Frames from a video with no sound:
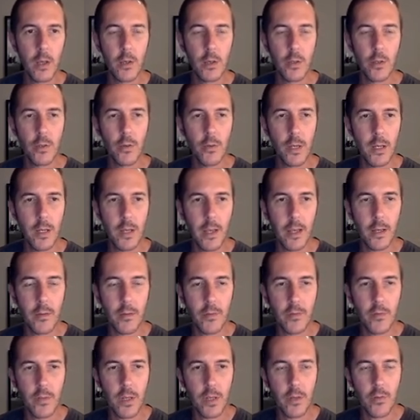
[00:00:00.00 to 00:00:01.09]
you'll get
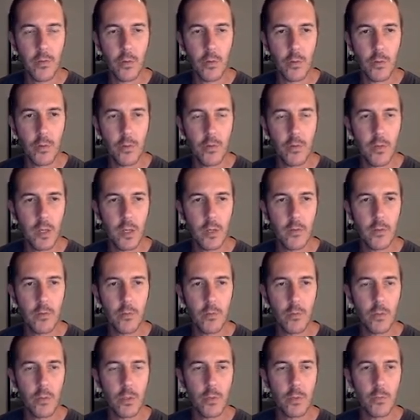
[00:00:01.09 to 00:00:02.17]
-6/6,
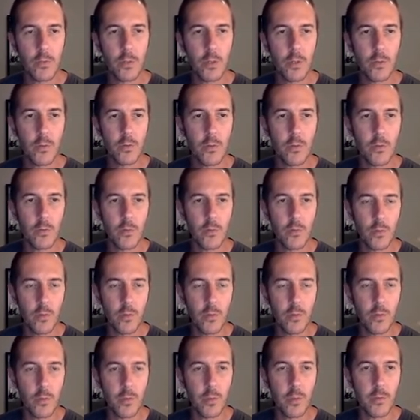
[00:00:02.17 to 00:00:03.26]
which reduces or
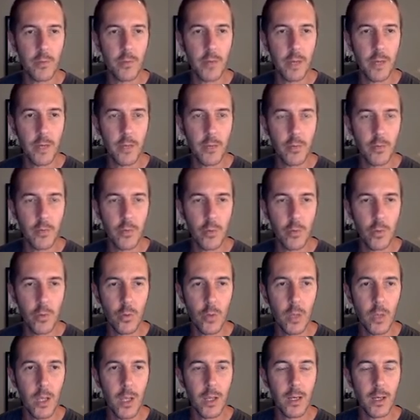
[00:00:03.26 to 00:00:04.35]
simplifies to
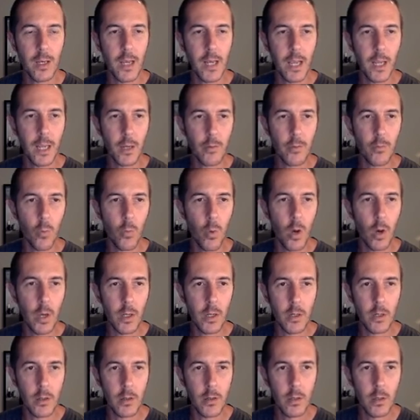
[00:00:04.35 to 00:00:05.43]

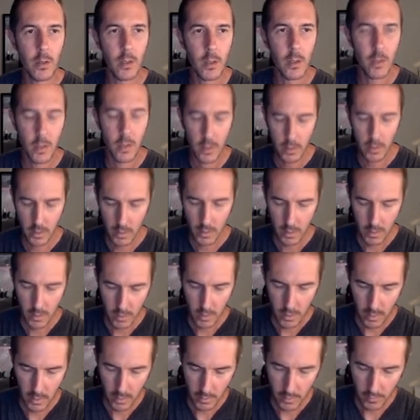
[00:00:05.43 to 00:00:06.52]
-1.
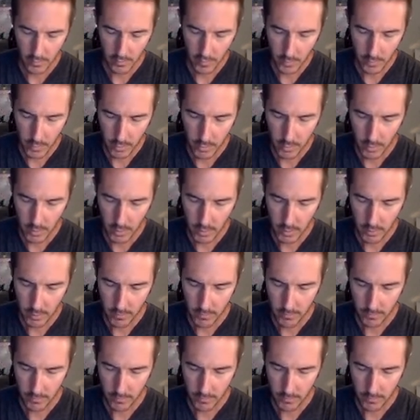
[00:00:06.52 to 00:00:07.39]
Similarly,